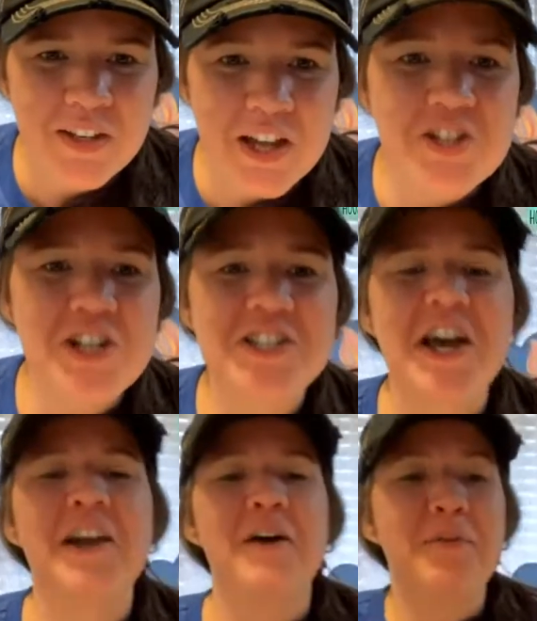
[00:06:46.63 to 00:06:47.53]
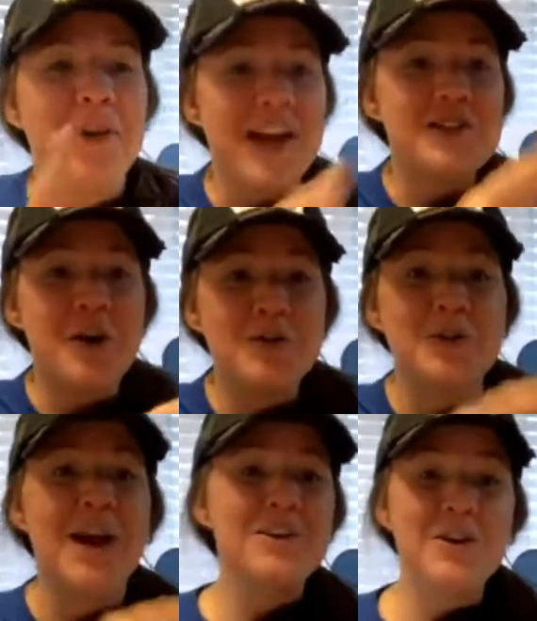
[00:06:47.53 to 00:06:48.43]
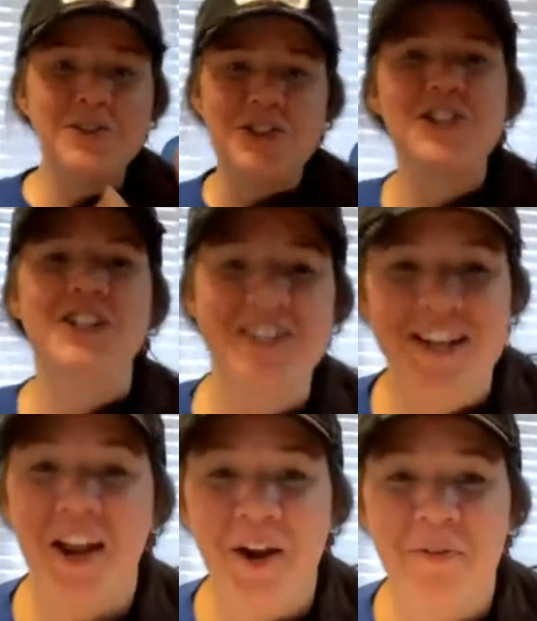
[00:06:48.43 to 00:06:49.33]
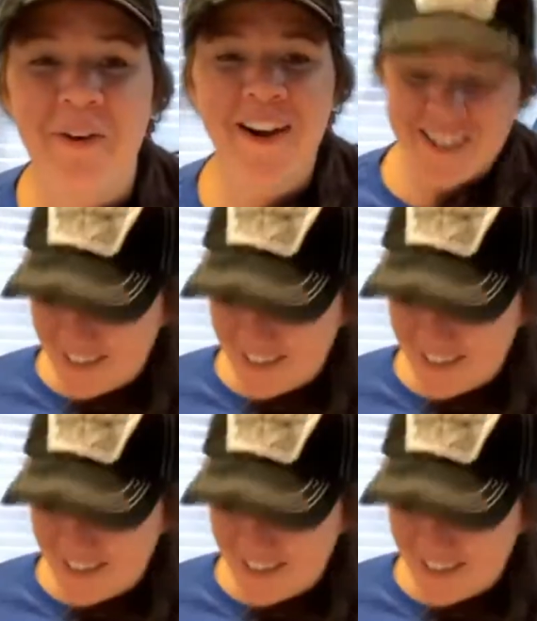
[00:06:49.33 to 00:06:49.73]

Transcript: I just got off work. I told you she just got off work.